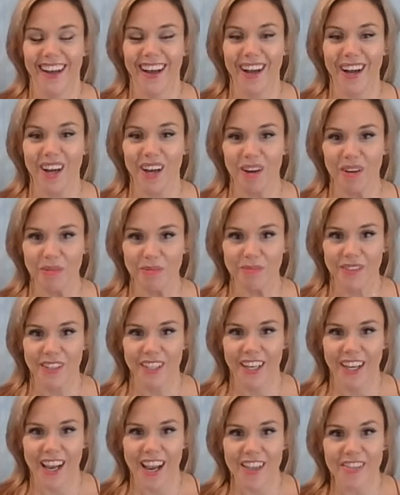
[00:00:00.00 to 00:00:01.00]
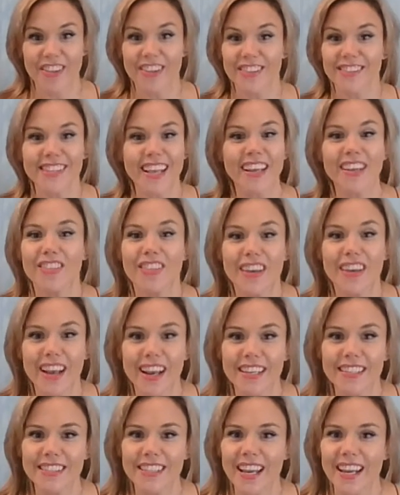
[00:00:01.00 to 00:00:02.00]
The second thing
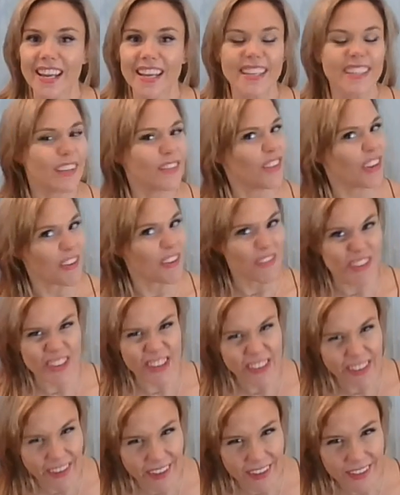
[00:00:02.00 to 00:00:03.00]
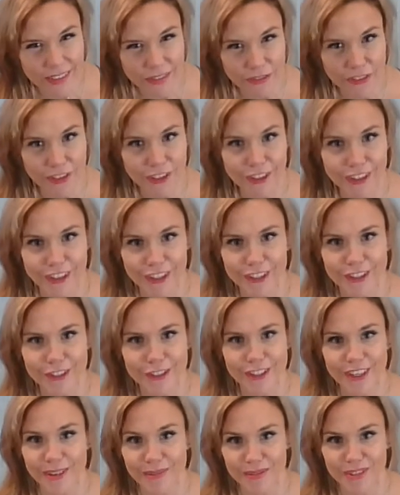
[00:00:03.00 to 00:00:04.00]
I say is if it doesn't feel good,
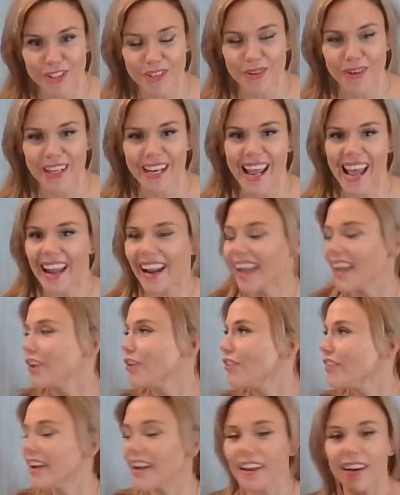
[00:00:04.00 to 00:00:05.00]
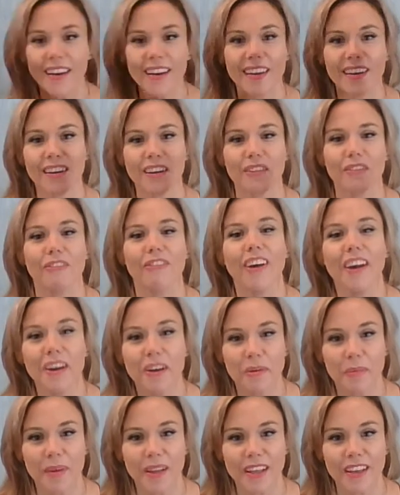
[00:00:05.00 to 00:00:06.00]
don't do it. And I create an
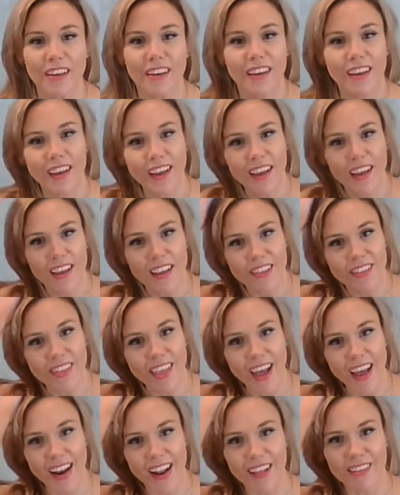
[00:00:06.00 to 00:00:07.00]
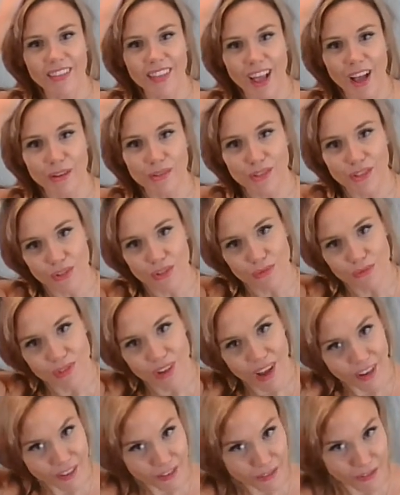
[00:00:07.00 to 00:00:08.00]
environment that allows you
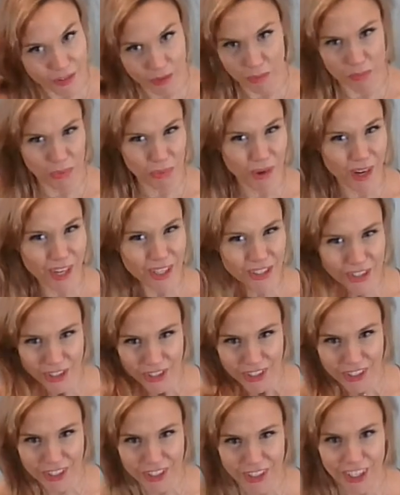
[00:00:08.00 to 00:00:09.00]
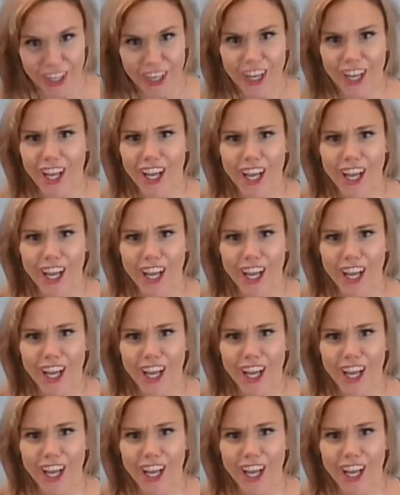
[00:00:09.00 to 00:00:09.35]
not to feel pressure.